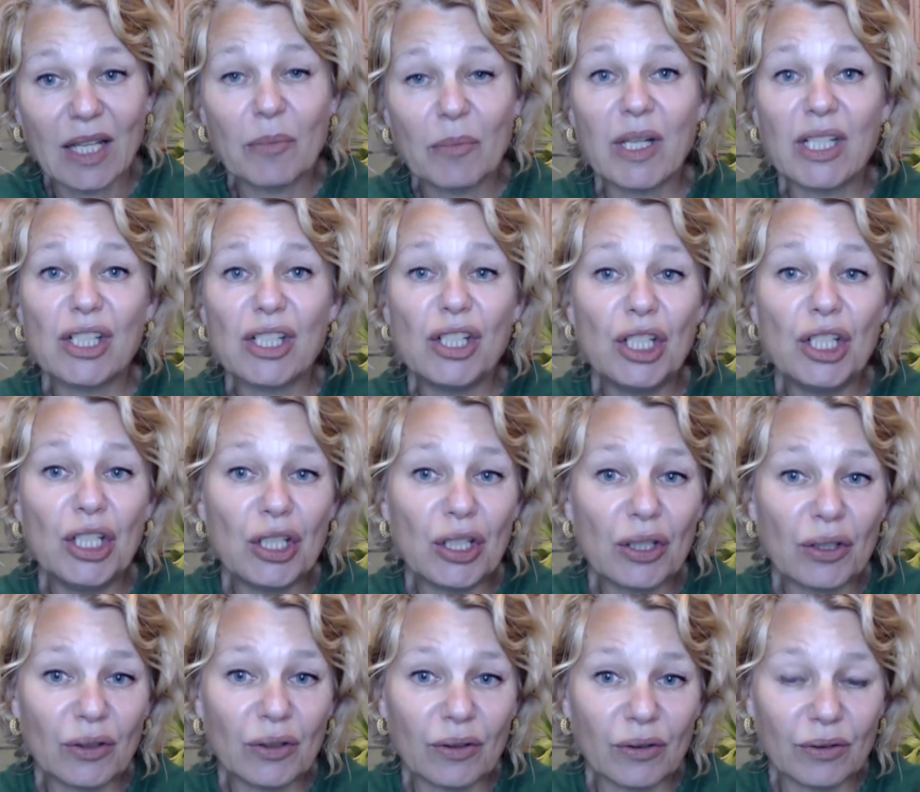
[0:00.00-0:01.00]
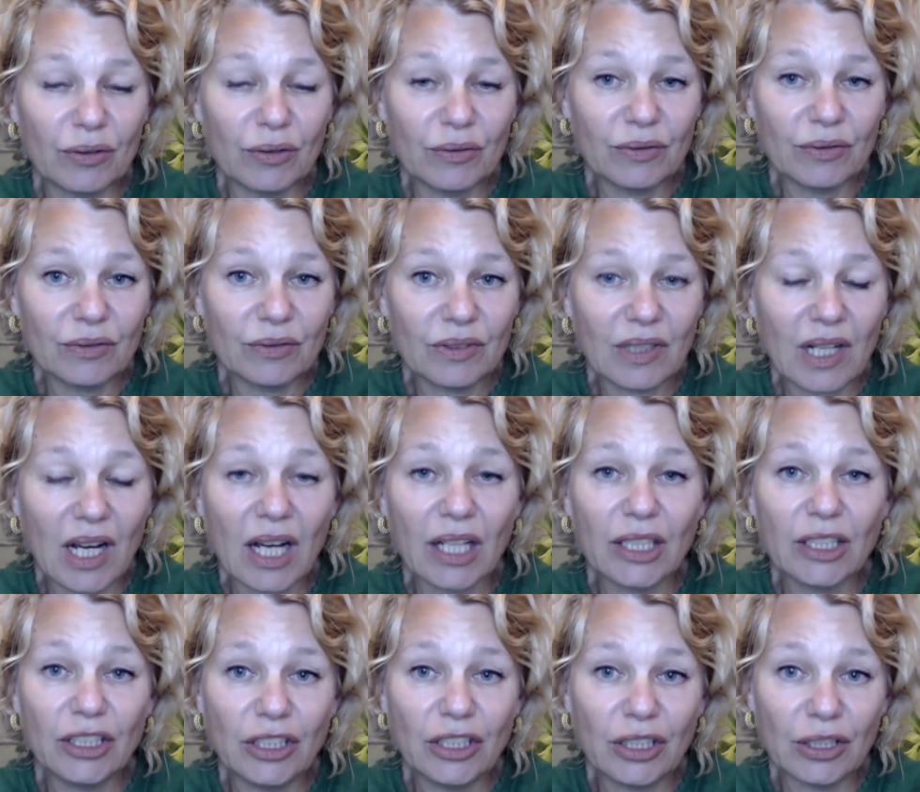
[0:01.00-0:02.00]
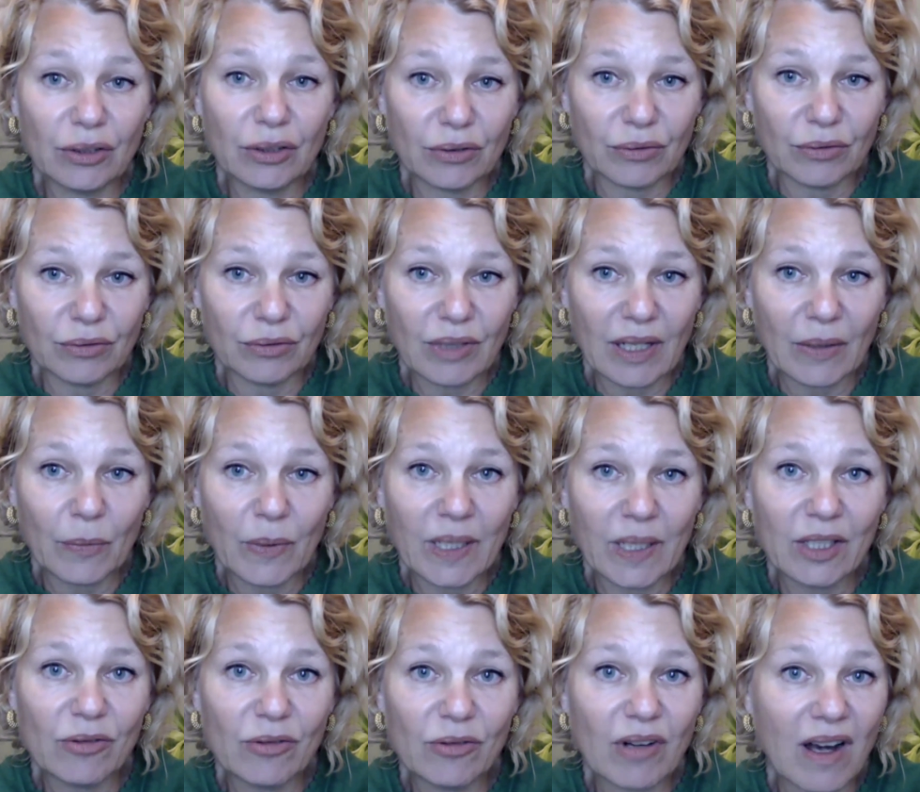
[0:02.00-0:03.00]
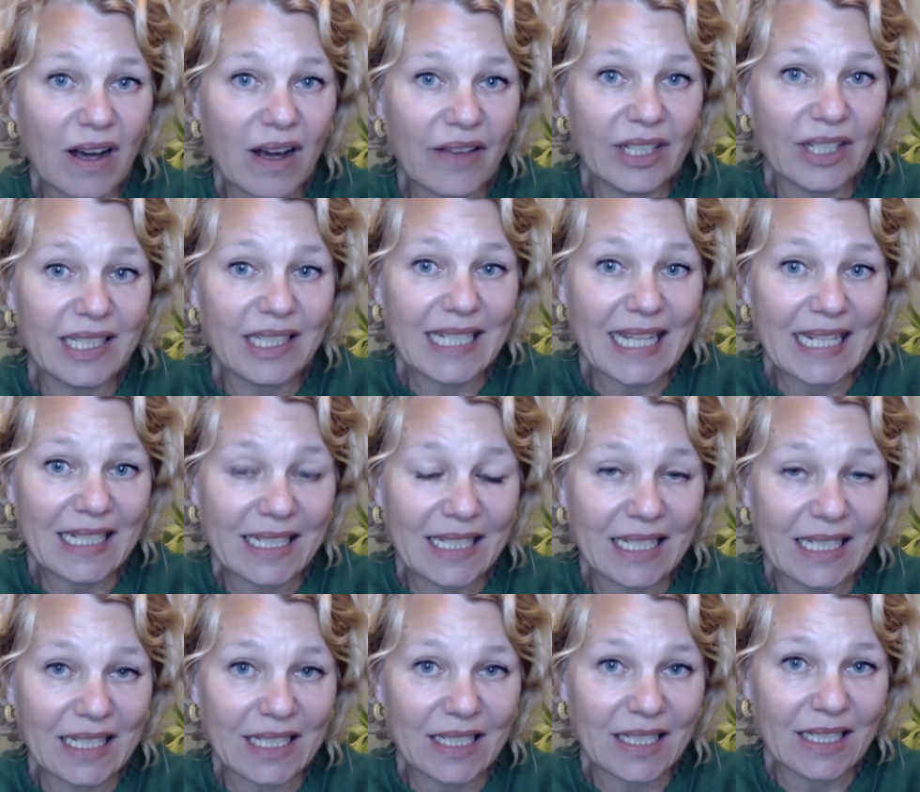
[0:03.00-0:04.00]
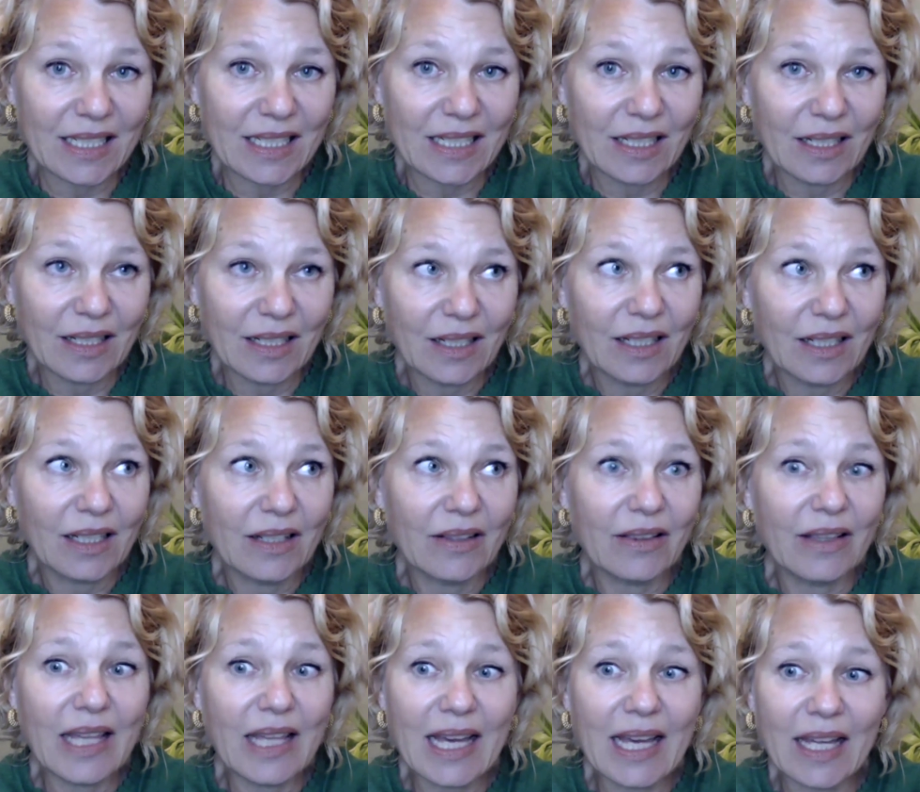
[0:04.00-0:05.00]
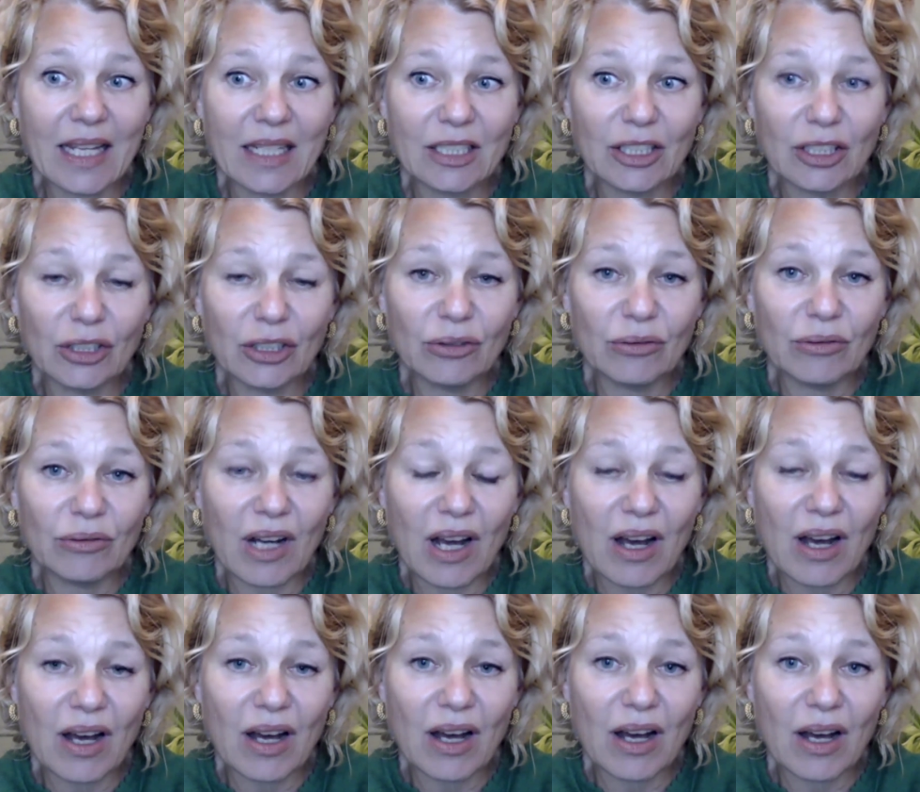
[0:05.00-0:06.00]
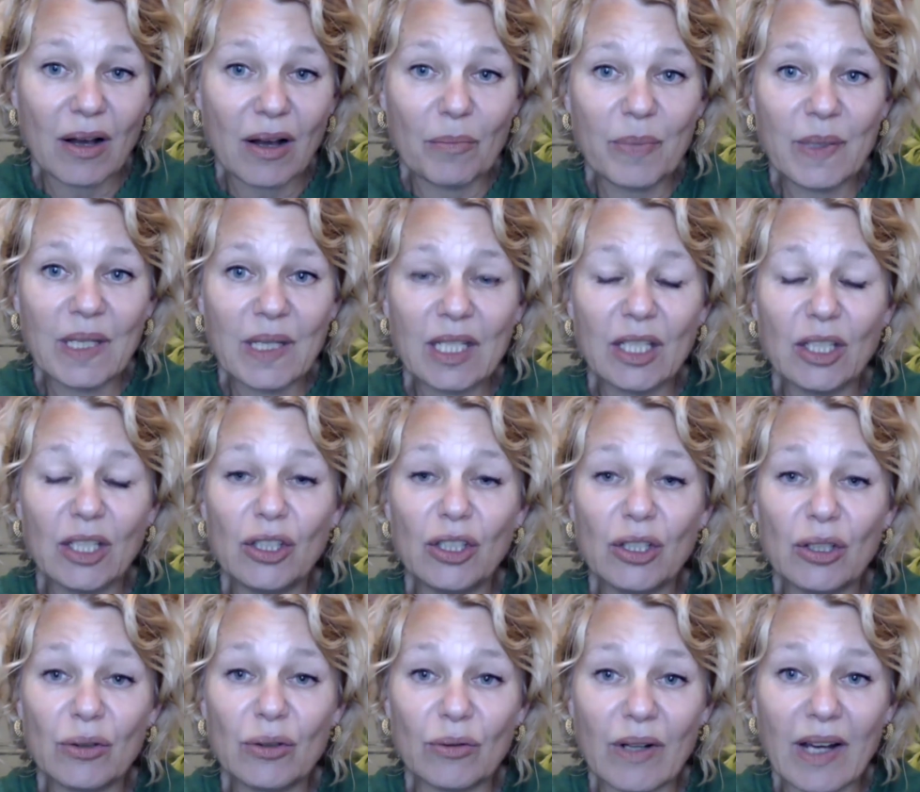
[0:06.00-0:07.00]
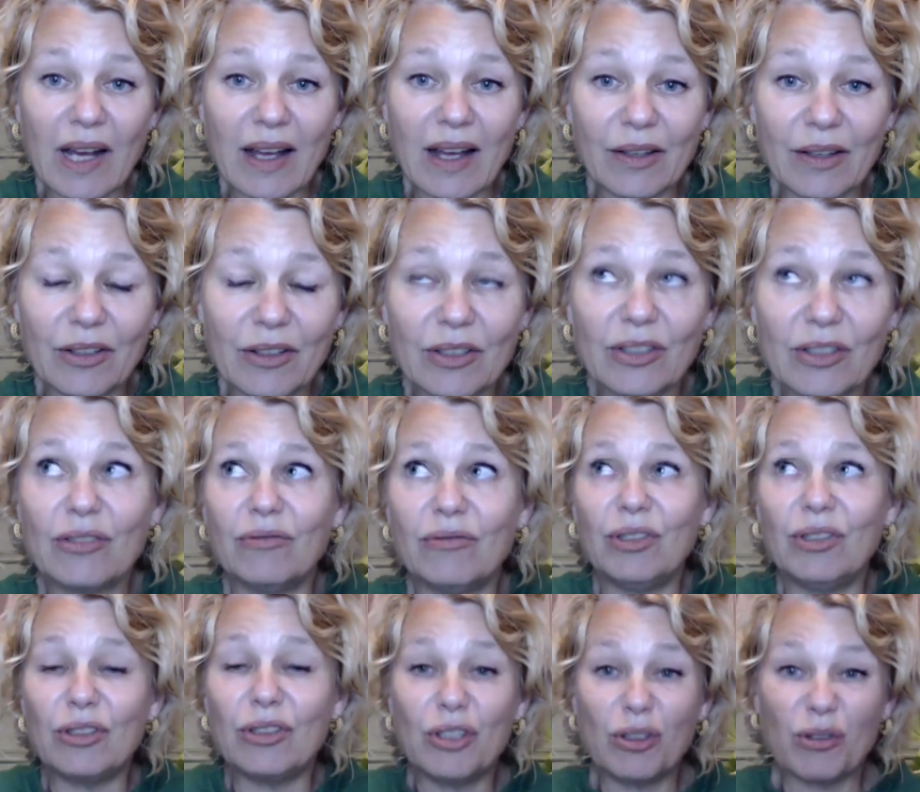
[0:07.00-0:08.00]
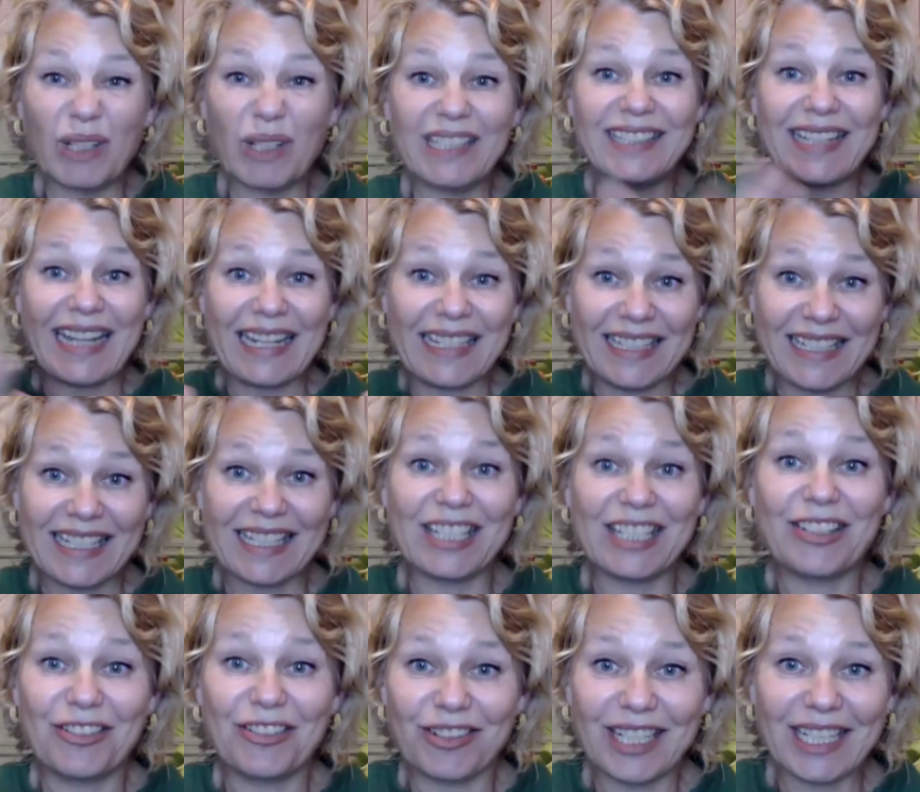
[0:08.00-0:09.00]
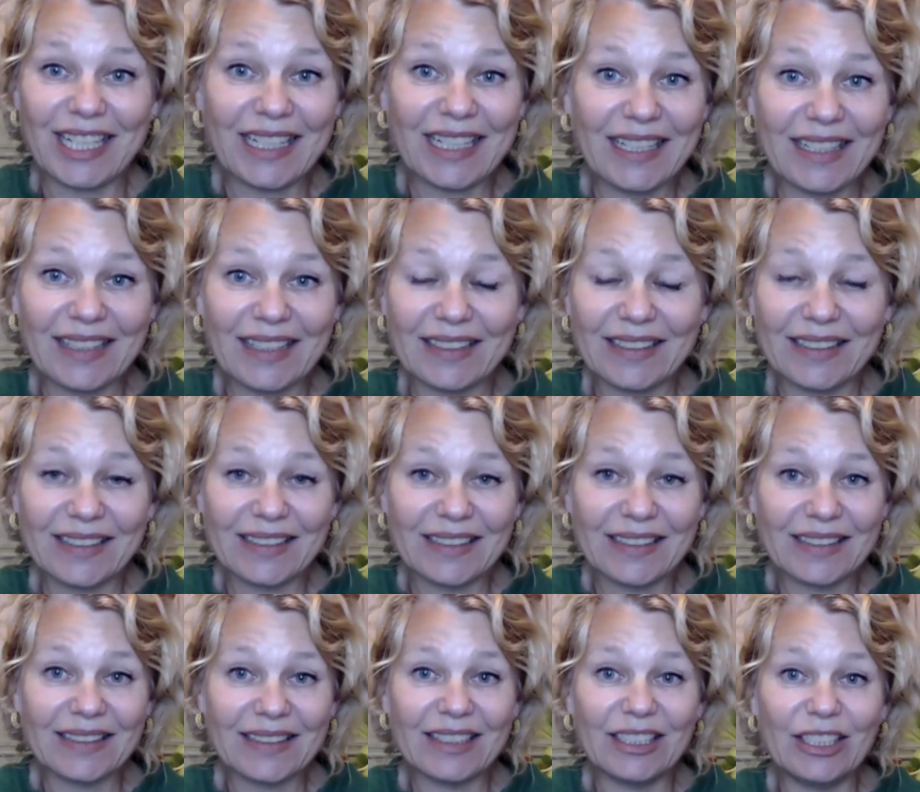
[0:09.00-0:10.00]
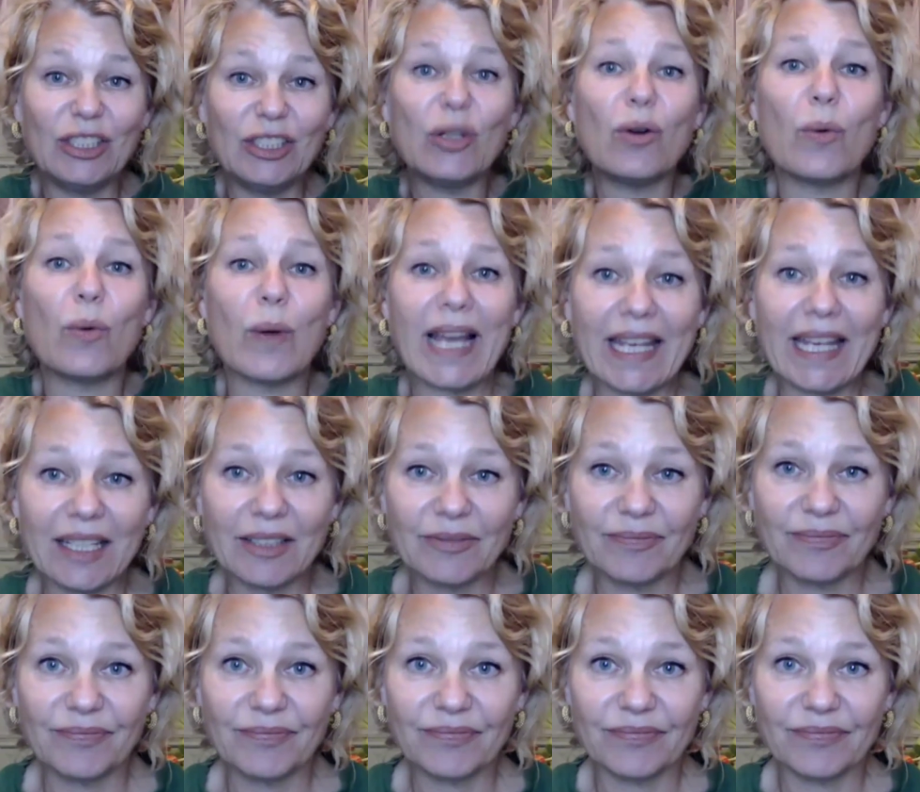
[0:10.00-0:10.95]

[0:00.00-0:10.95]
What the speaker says: but you are you. And when you are the dentist, then you are being you. You're doing dentistry your way.